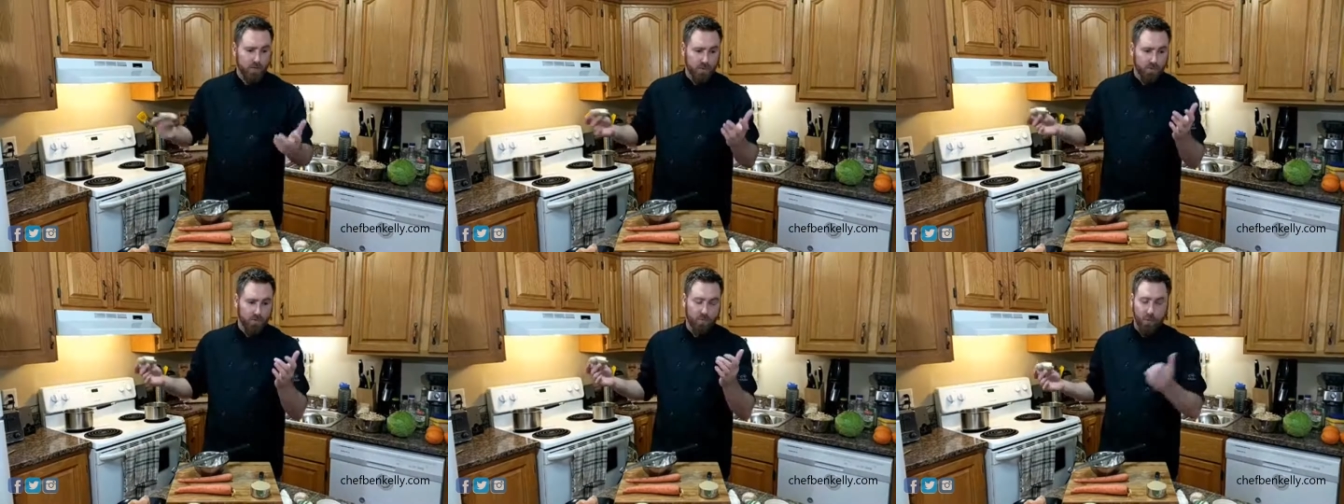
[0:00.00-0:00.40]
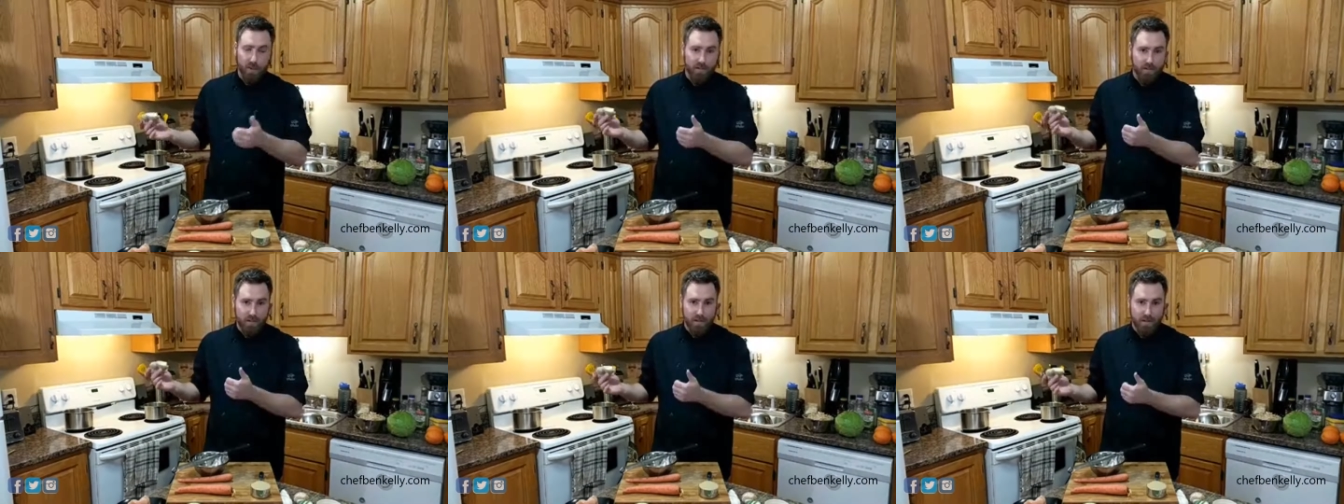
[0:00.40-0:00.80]
So
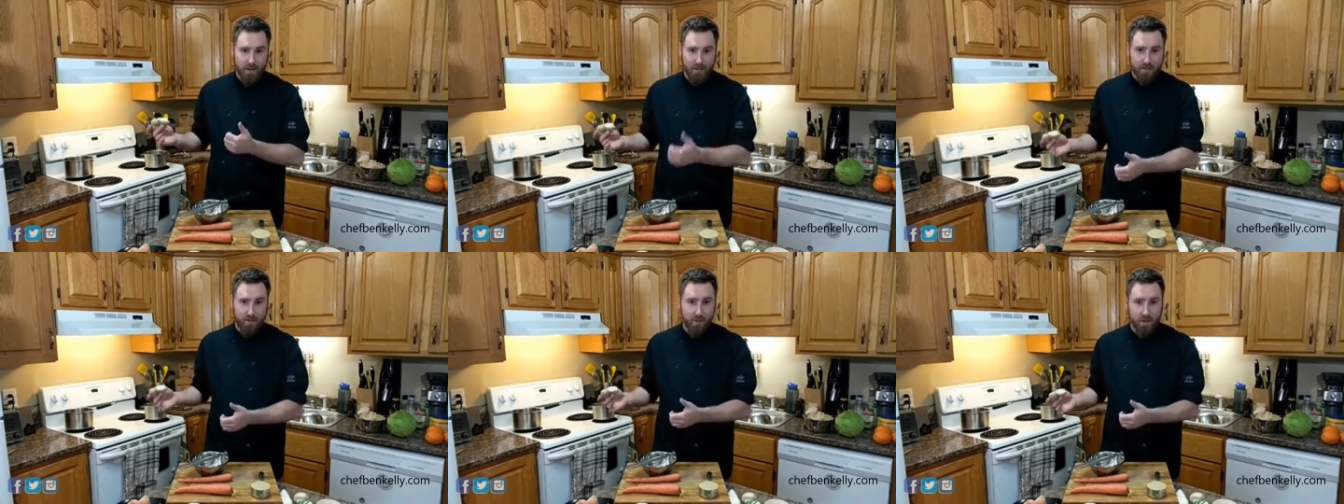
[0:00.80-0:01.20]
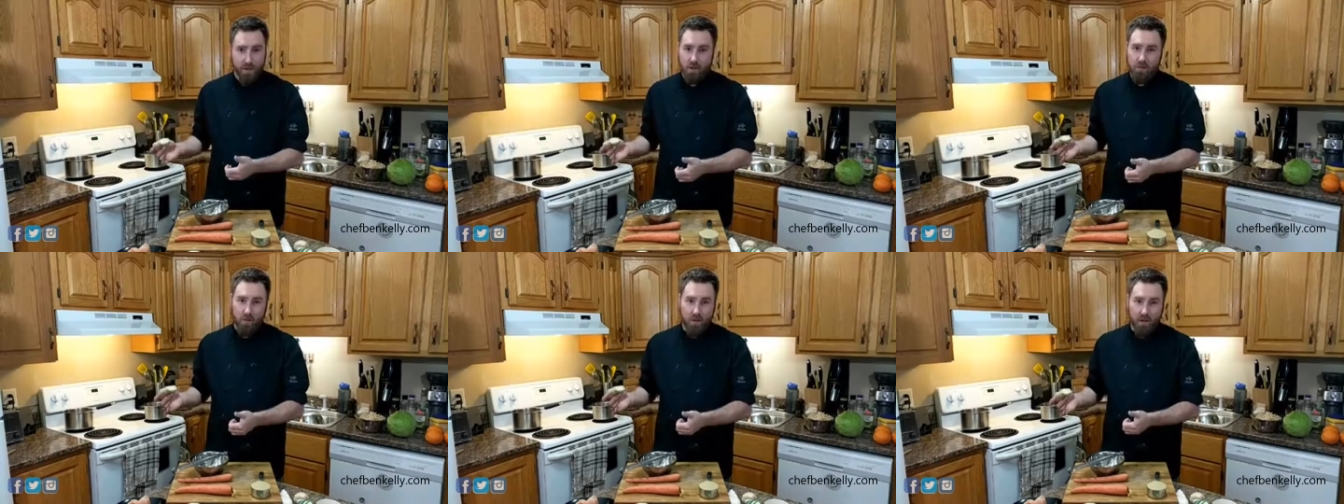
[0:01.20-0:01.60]
freezing it is a
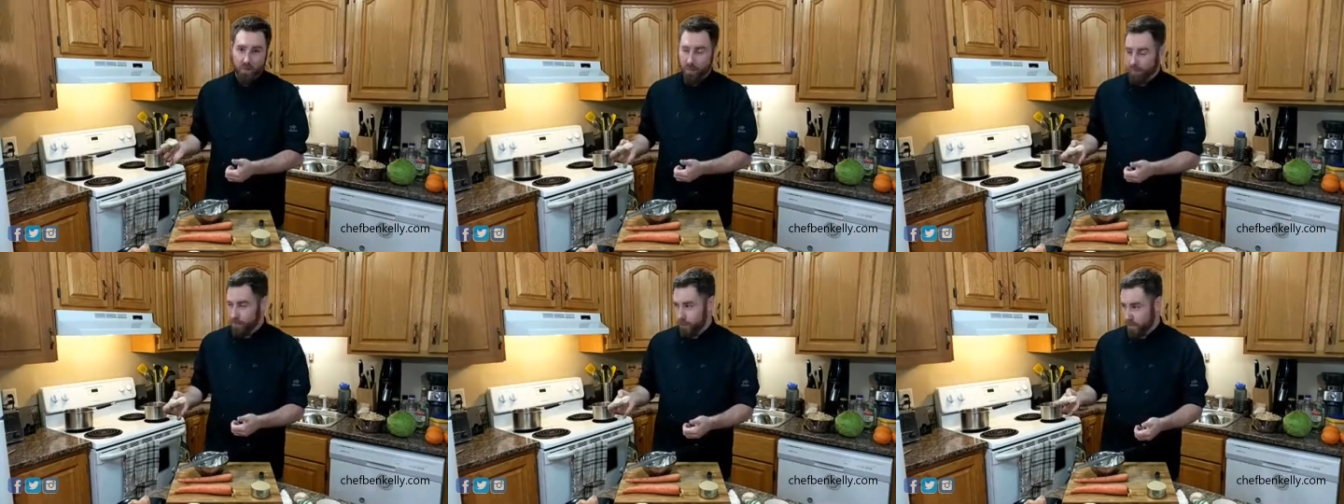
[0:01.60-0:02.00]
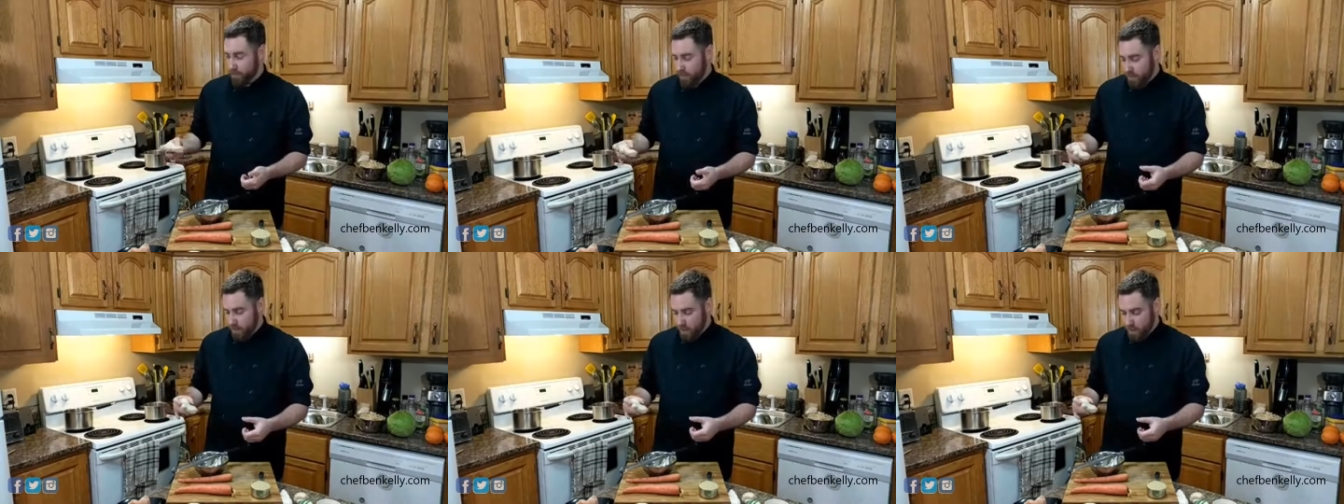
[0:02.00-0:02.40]
really good way to
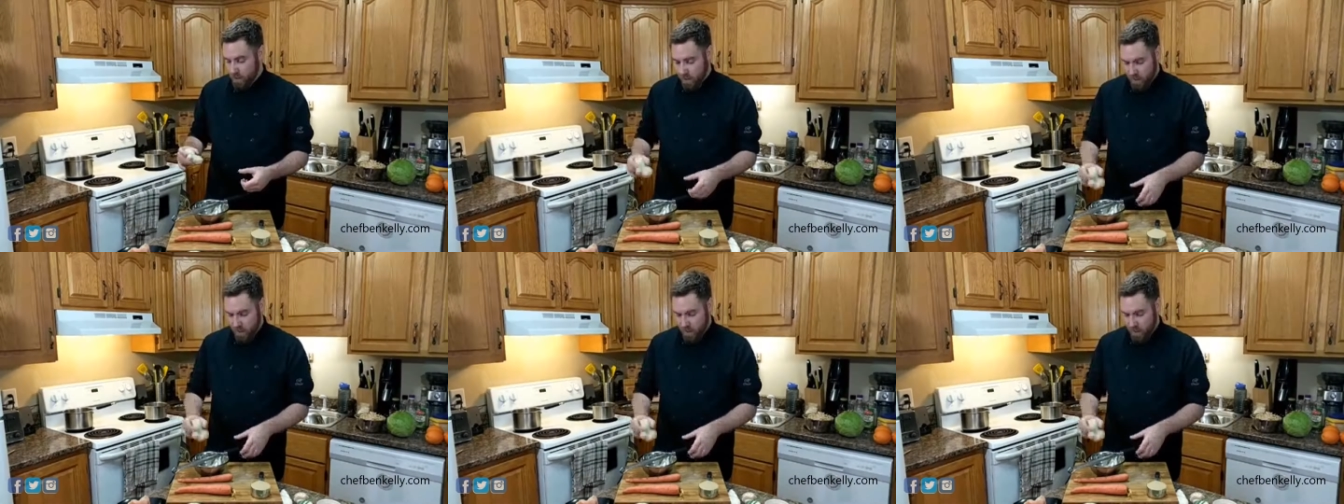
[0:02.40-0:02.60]
preserve it.